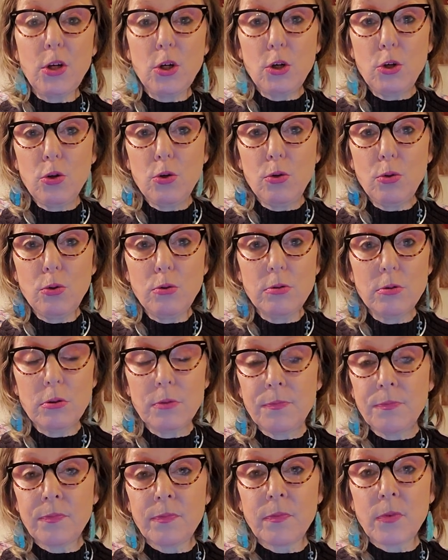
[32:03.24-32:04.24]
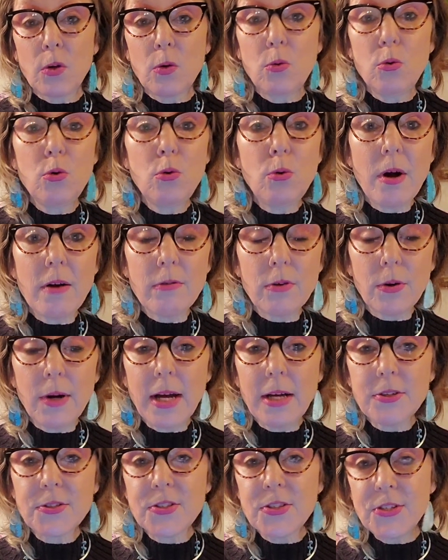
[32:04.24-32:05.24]
the Who, whoever
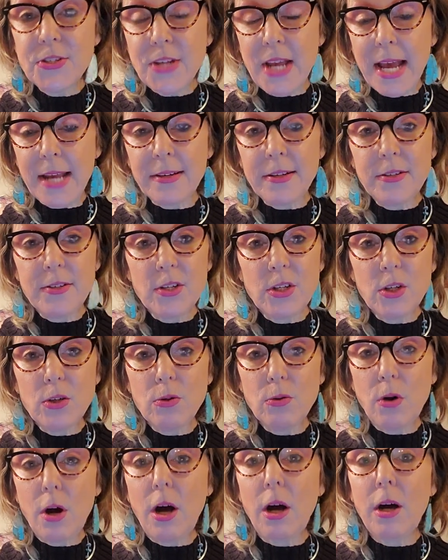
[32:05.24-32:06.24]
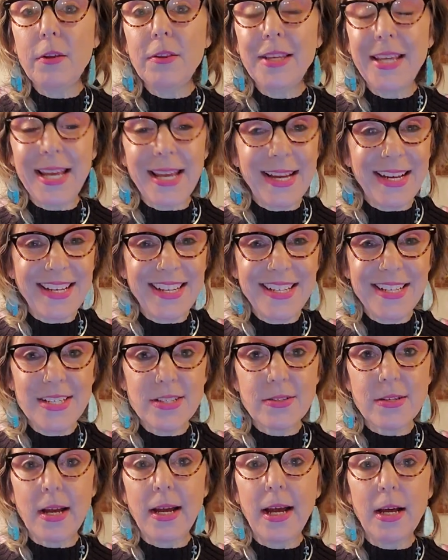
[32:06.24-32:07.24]
else, Xanadu, all the
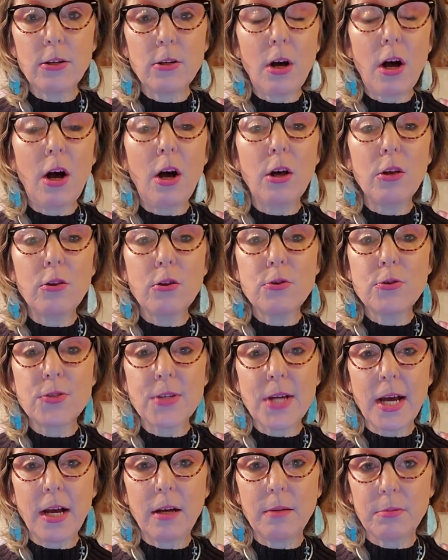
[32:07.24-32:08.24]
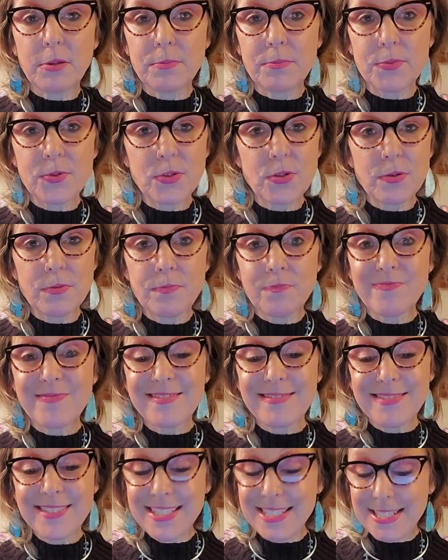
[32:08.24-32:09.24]
80s. I had all those albums.
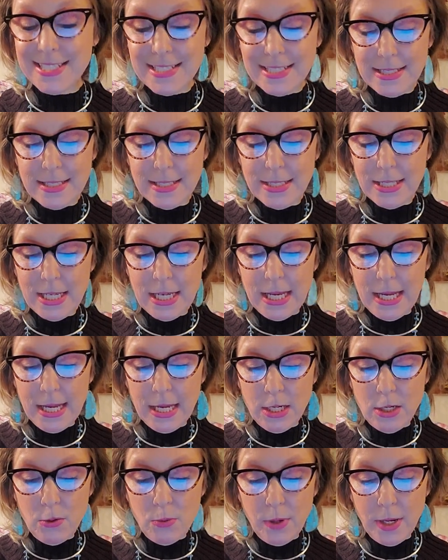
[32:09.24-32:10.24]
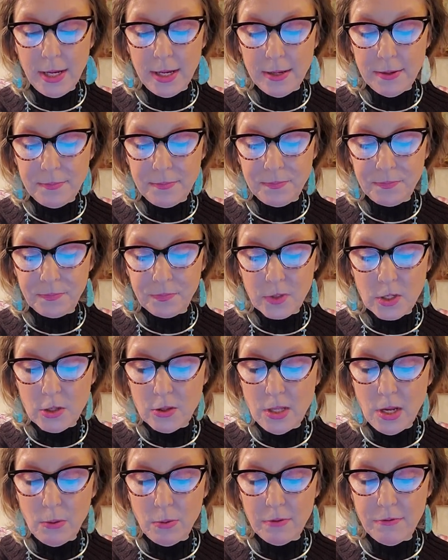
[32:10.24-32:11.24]
Anyway,
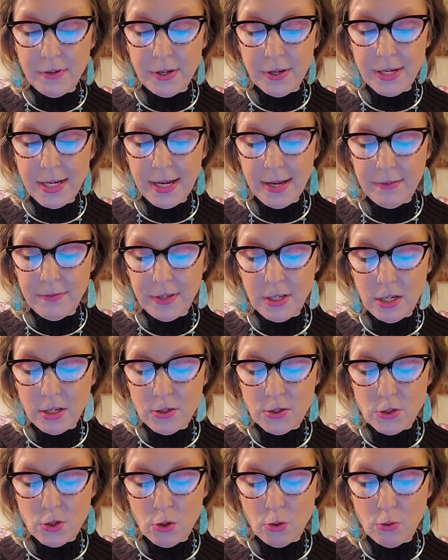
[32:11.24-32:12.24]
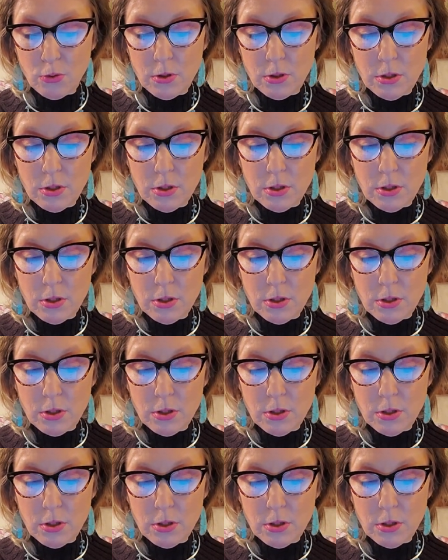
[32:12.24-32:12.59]
they were very heavy also.